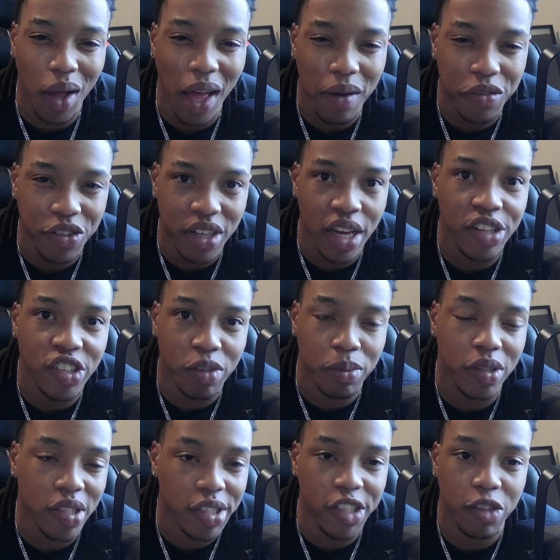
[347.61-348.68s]
Have
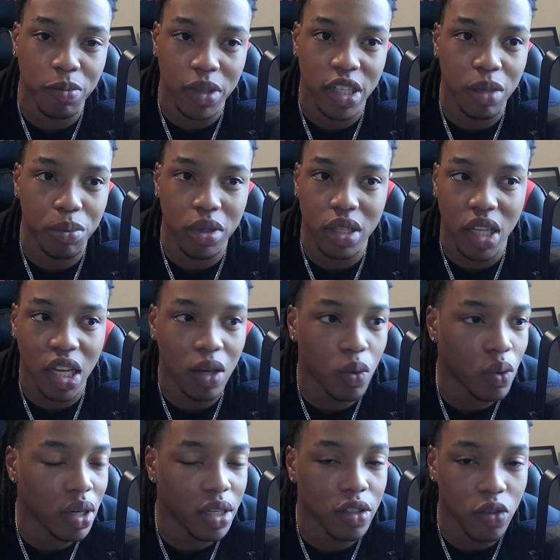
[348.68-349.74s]
ChatGPT explain it, bro. Like
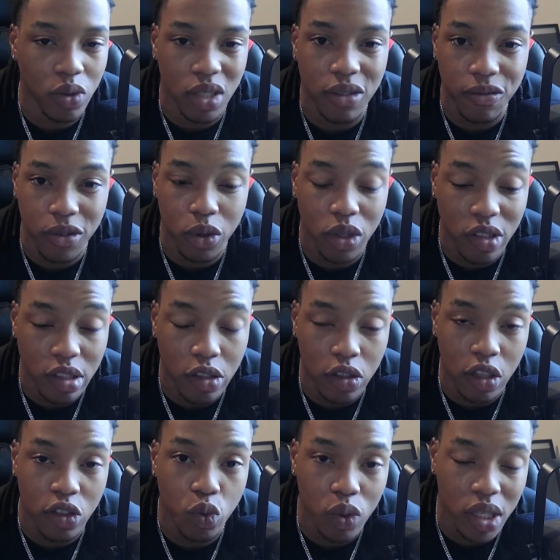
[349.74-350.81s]
we in the 21st, it's,
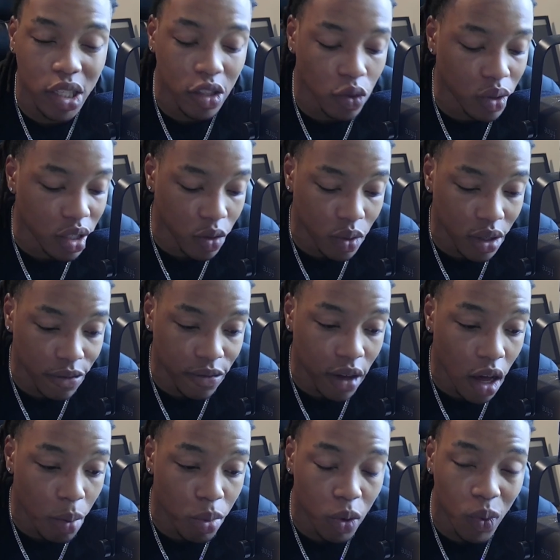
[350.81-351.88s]
it's we in
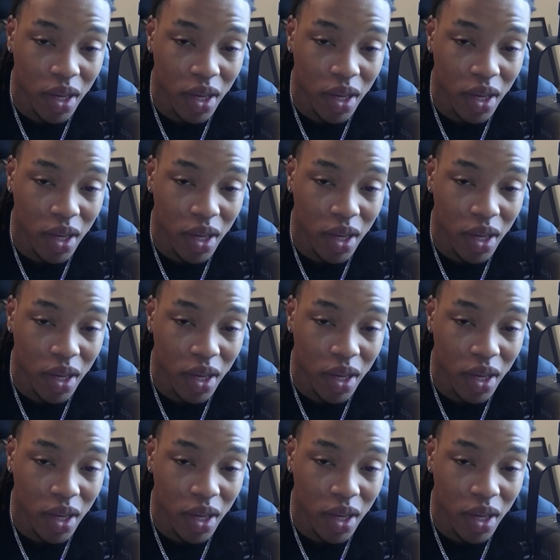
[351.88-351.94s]
2025, bro.